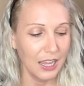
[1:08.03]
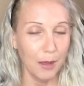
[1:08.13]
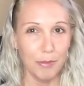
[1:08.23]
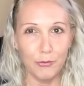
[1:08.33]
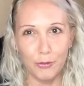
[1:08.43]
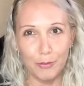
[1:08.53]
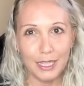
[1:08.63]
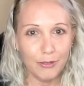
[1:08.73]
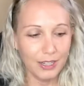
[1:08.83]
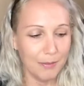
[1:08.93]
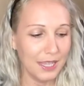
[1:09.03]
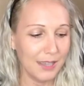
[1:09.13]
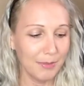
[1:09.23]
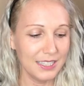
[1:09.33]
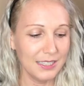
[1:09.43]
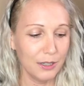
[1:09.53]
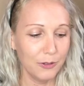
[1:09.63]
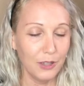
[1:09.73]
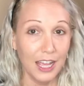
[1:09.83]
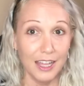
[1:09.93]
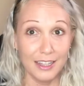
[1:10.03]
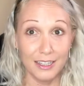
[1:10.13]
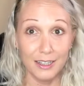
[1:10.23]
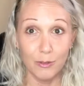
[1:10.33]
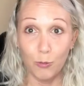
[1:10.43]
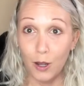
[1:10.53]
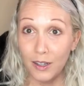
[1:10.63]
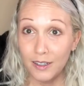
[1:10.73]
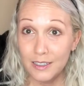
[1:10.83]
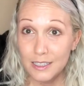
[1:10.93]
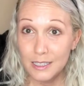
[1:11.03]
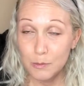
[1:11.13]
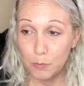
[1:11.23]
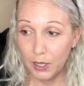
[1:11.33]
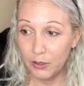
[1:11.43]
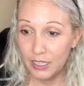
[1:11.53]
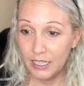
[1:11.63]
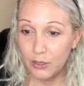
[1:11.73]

But for me, when I make it myself, the raw sprouted